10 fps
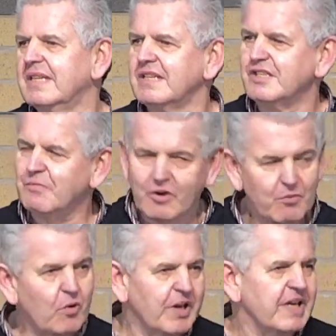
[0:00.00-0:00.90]
Tomorrow
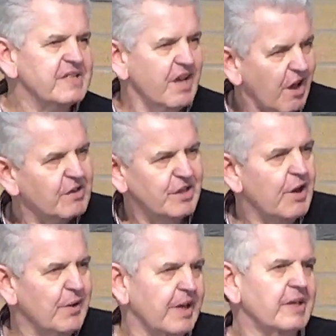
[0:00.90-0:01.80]
morning, it's hard
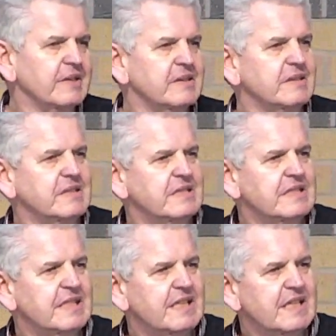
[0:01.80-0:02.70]
going.
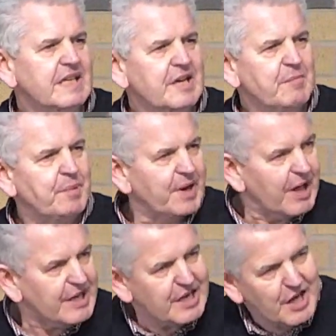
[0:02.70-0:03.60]
But
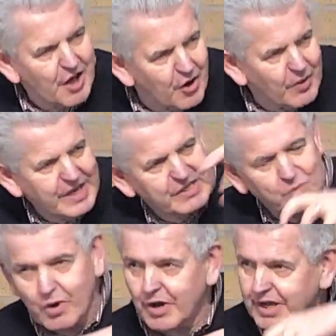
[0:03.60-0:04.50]
I know He's
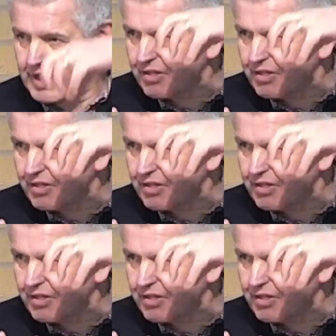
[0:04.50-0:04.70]
working